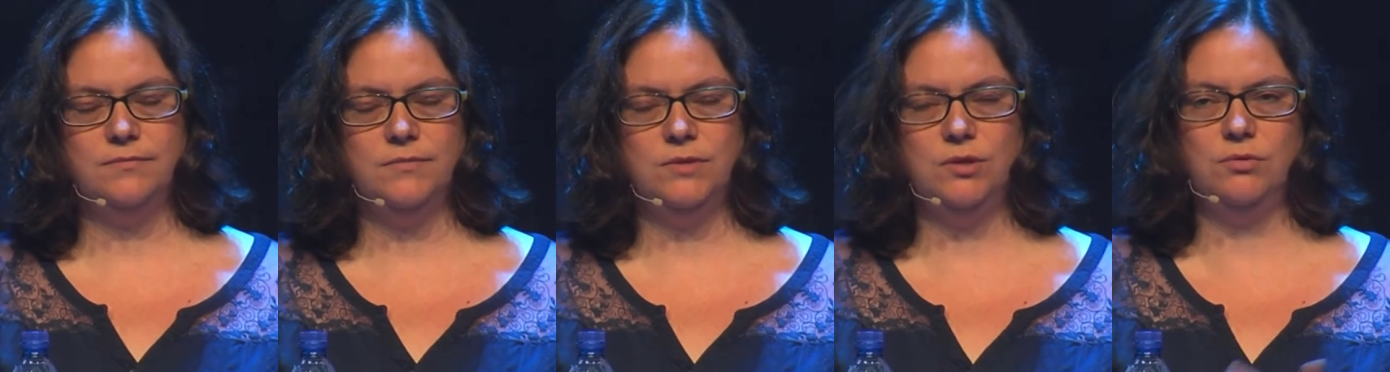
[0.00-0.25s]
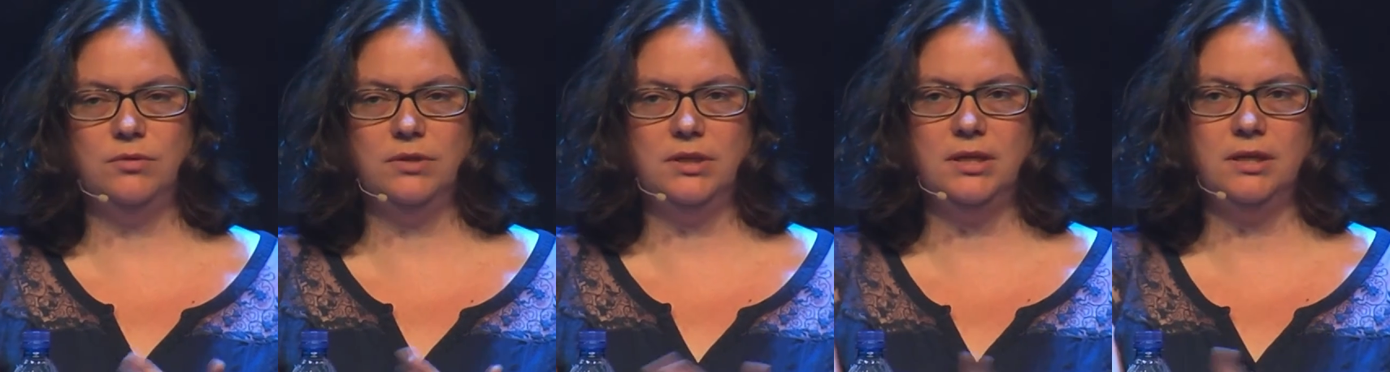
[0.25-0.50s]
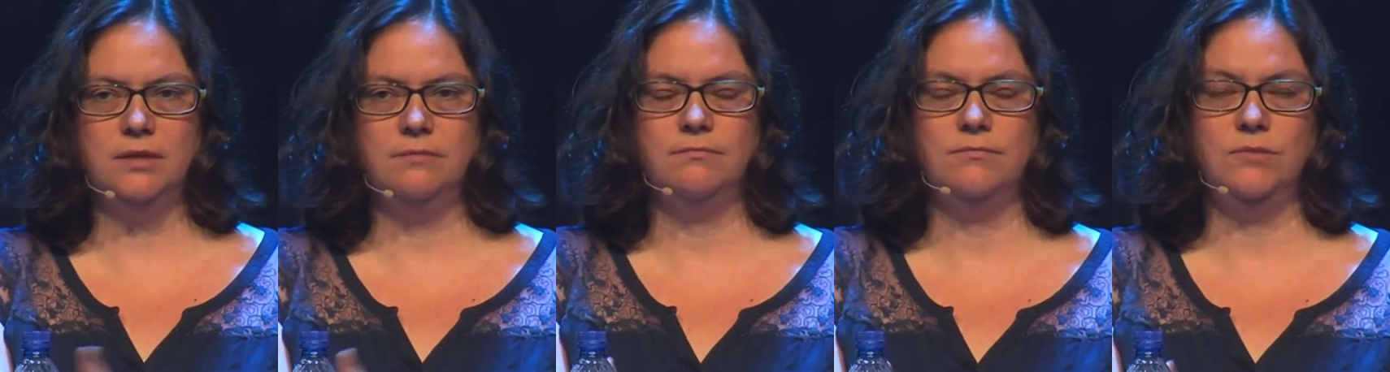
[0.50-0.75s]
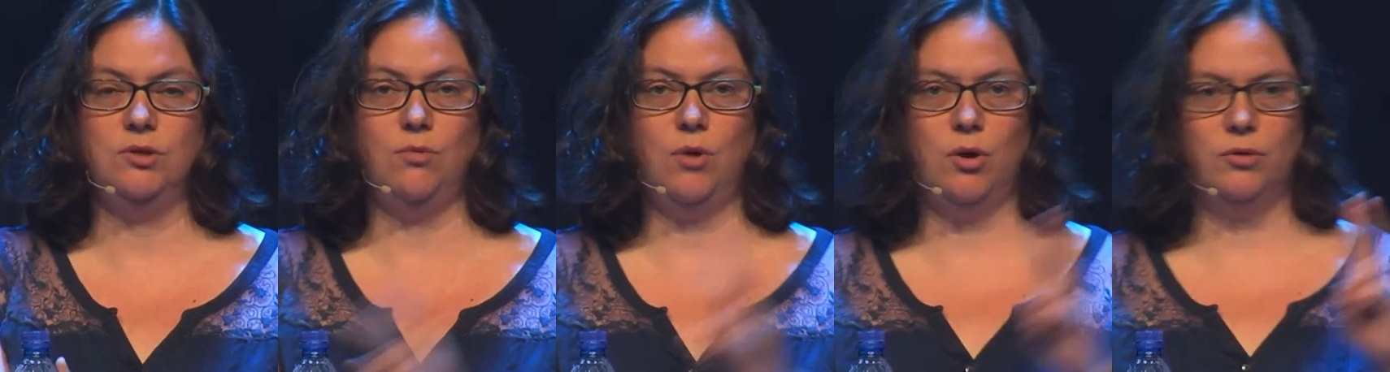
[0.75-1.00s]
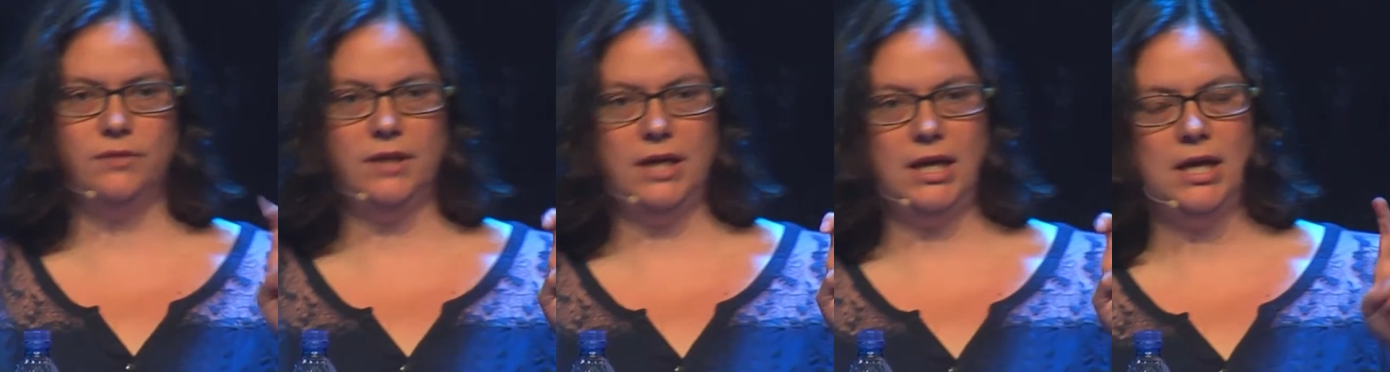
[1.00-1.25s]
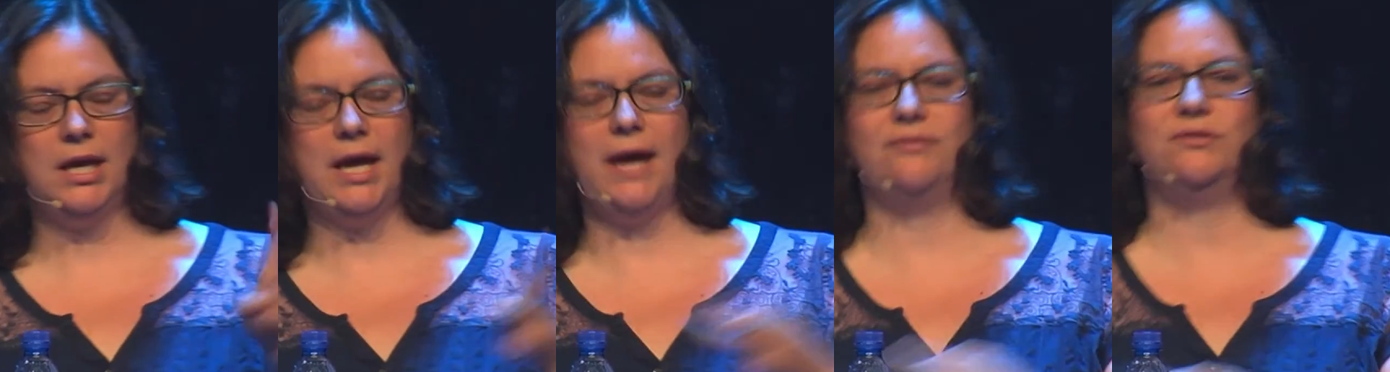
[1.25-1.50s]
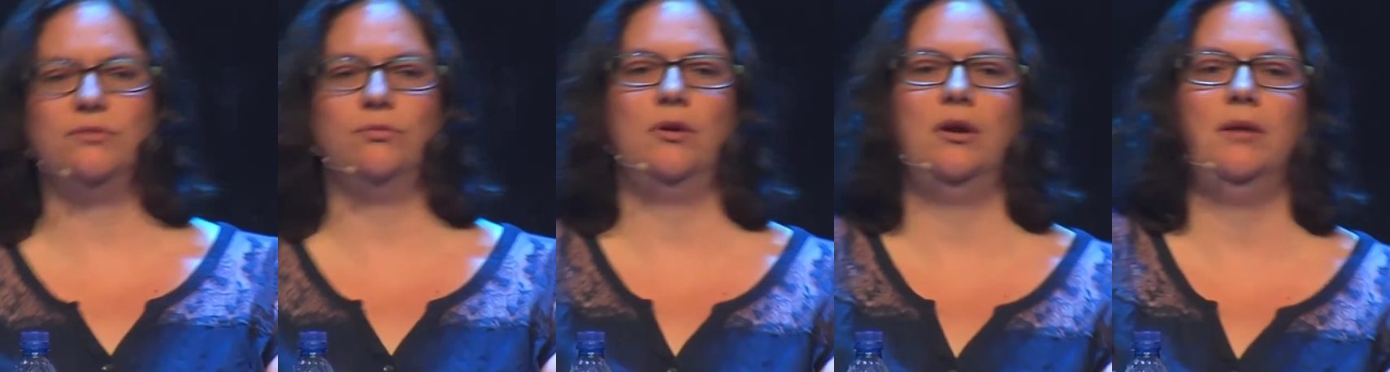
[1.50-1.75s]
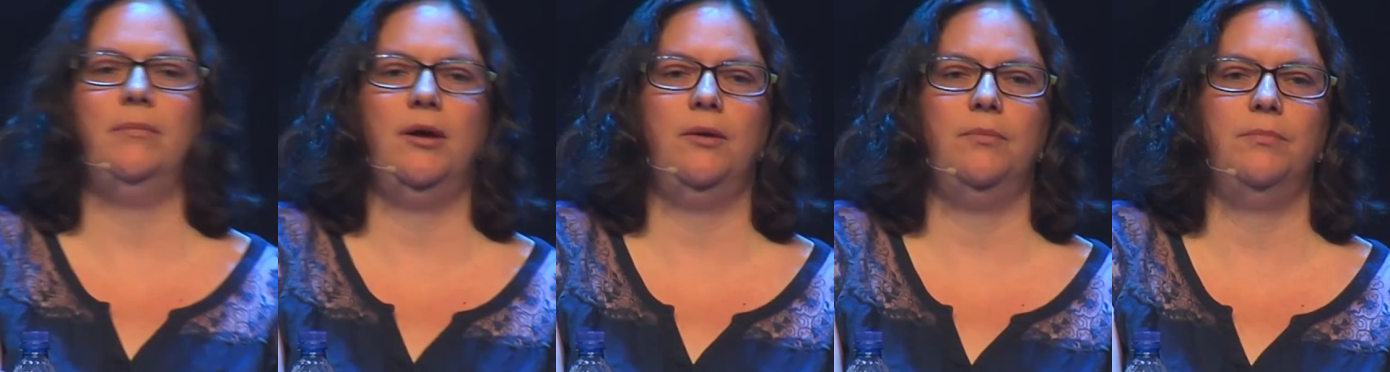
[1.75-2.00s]
You only have to worry
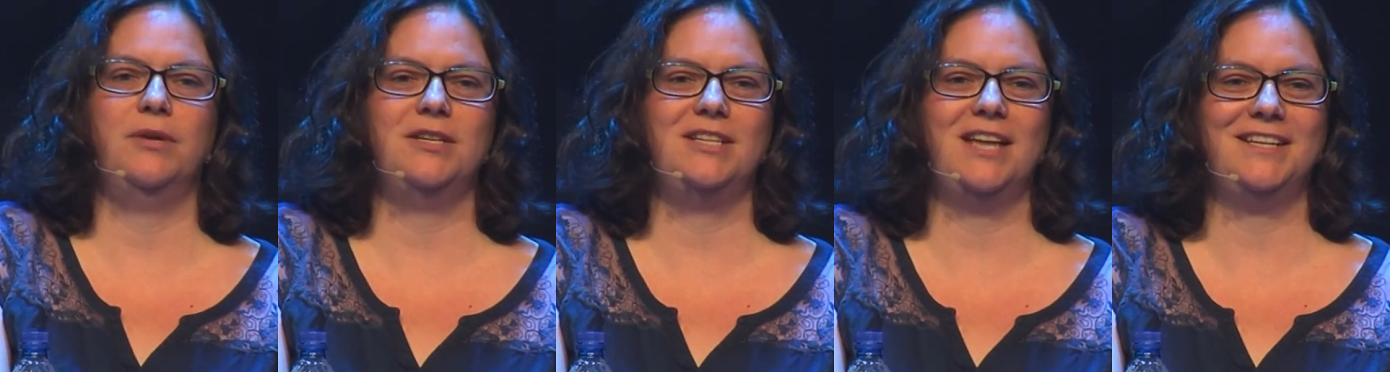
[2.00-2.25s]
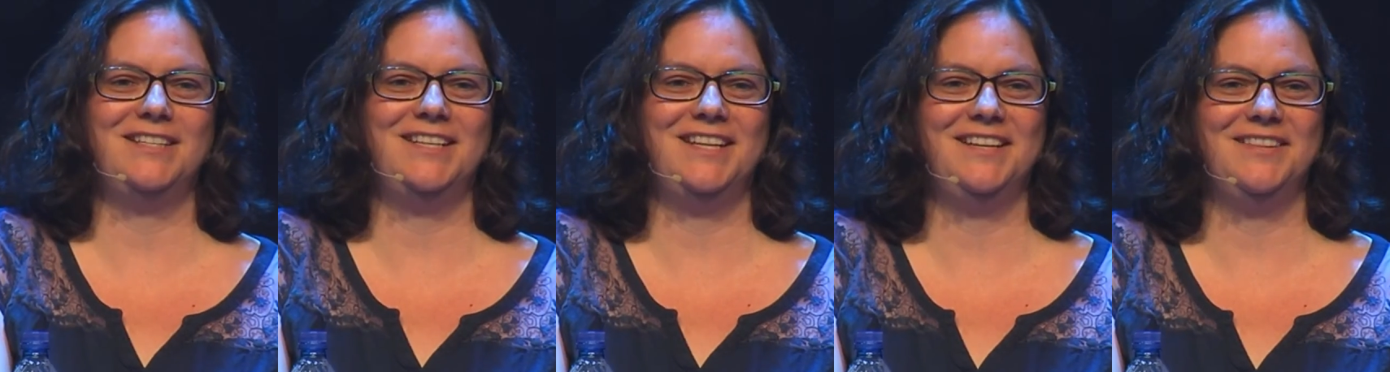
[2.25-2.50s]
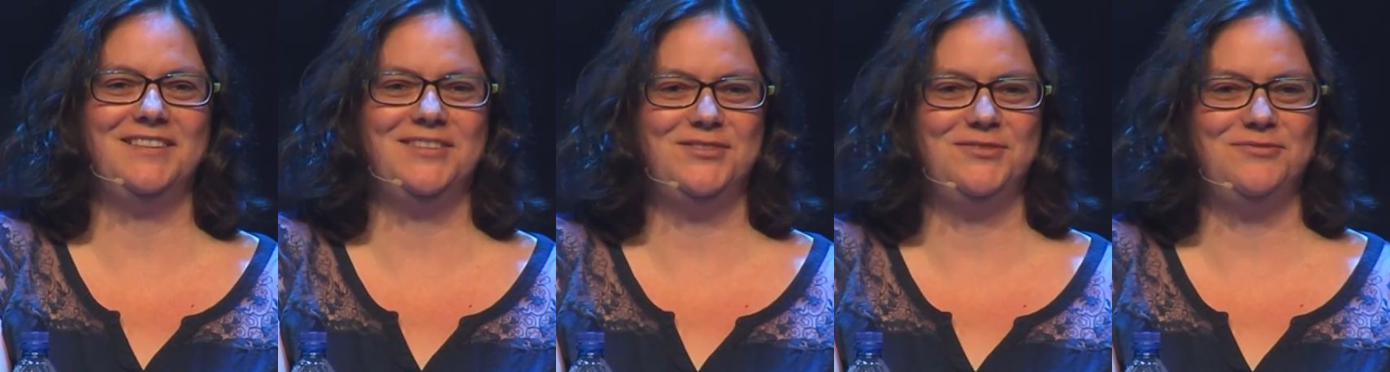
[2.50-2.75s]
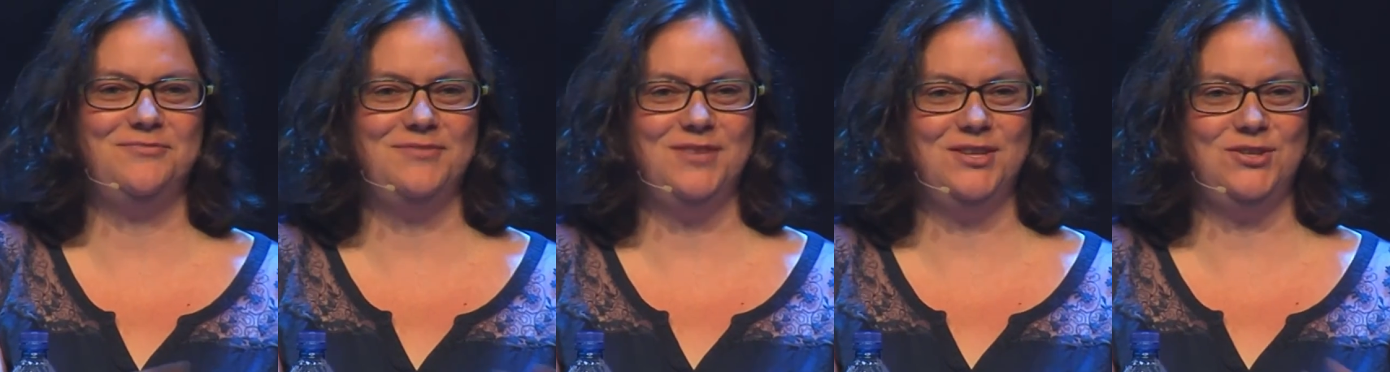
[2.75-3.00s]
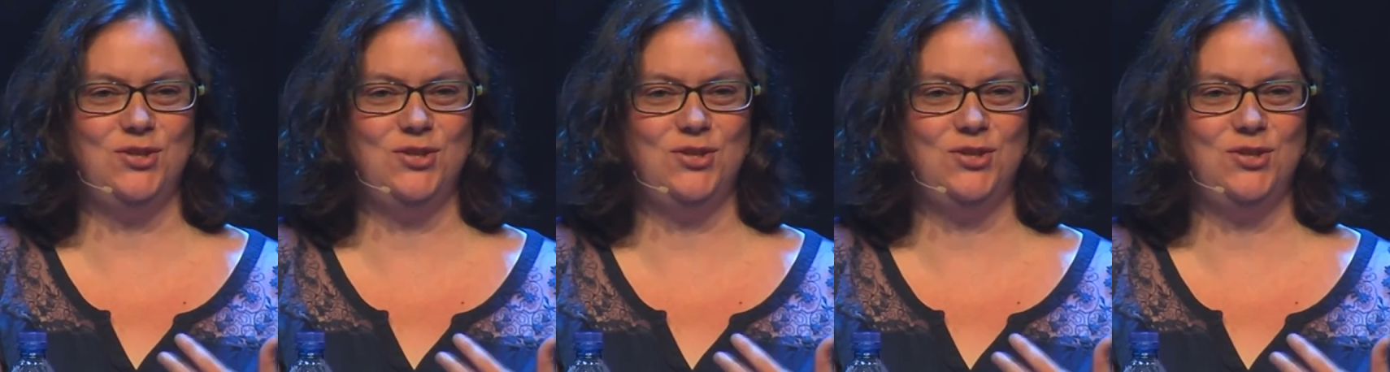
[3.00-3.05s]
about protecting the